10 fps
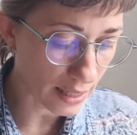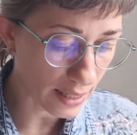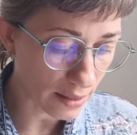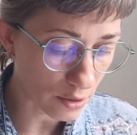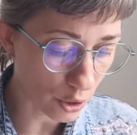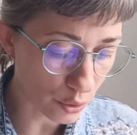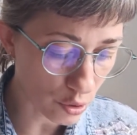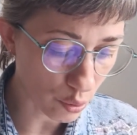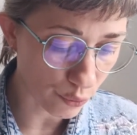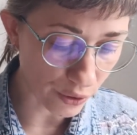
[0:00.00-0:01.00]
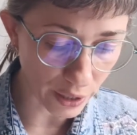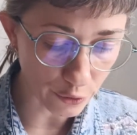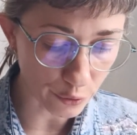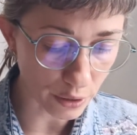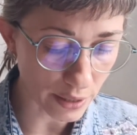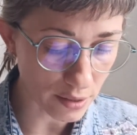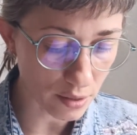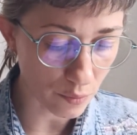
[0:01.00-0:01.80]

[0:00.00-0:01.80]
is those who fight for us